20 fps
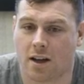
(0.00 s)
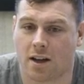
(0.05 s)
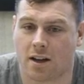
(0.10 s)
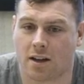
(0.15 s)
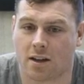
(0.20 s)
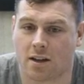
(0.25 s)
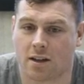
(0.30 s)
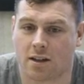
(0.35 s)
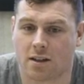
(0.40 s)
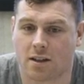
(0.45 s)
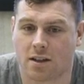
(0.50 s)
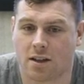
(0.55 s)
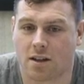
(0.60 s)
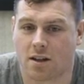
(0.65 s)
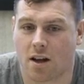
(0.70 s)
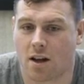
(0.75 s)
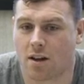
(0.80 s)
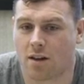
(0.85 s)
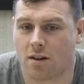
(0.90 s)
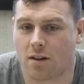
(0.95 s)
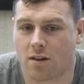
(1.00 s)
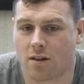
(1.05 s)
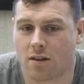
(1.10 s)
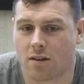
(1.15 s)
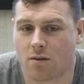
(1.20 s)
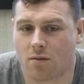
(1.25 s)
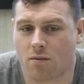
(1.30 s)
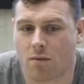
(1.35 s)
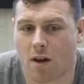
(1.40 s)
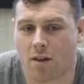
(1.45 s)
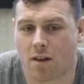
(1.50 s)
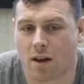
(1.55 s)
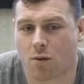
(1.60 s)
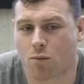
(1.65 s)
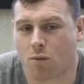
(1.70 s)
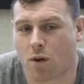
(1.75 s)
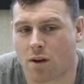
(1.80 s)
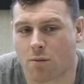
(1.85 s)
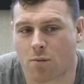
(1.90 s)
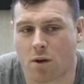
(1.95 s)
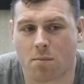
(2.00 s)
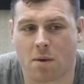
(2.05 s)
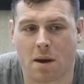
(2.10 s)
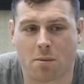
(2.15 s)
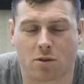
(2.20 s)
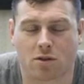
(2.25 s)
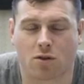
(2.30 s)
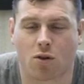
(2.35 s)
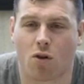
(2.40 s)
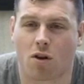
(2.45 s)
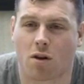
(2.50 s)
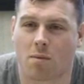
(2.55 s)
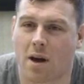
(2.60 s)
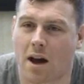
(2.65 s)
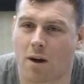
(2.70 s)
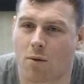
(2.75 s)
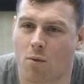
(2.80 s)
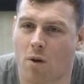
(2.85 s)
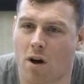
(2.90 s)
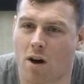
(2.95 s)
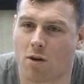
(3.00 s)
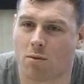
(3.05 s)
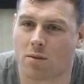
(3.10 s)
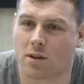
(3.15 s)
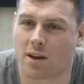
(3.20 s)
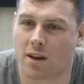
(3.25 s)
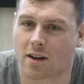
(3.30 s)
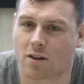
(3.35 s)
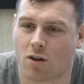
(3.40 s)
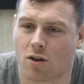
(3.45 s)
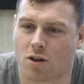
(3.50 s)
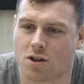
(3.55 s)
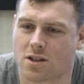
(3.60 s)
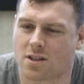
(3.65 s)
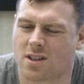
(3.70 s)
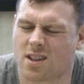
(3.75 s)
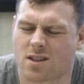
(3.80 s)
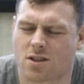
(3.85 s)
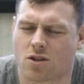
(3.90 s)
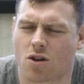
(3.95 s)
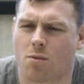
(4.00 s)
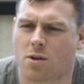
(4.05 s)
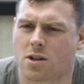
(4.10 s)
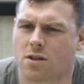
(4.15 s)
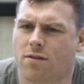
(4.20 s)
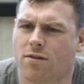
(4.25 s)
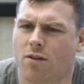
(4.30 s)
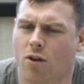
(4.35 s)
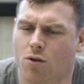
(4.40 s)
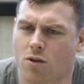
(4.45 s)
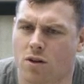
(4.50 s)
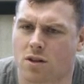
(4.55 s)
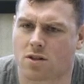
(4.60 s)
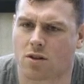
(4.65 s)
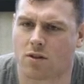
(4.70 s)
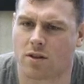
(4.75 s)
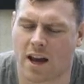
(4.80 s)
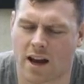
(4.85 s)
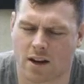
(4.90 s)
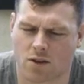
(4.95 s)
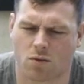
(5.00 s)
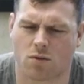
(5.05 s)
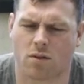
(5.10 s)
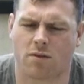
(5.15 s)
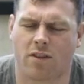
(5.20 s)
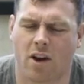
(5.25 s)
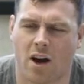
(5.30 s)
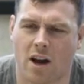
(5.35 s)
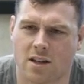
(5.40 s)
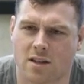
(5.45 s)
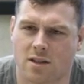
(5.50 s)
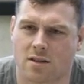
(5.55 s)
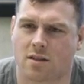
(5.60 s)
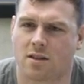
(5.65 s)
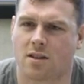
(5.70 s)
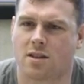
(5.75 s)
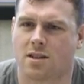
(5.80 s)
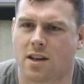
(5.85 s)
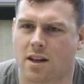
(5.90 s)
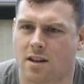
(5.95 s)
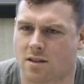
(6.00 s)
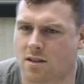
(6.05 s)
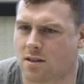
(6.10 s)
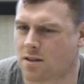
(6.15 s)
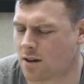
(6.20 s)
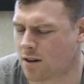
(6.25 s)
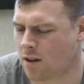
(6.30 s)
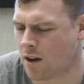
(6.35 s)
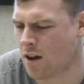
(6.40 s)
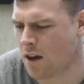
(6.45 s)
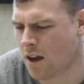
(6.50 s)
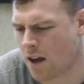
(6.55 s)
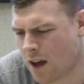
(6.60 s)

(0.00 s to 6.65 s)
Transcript: And I think when, when people talk about wearable technologies, there's so much focus on the actual devices and the sensors, and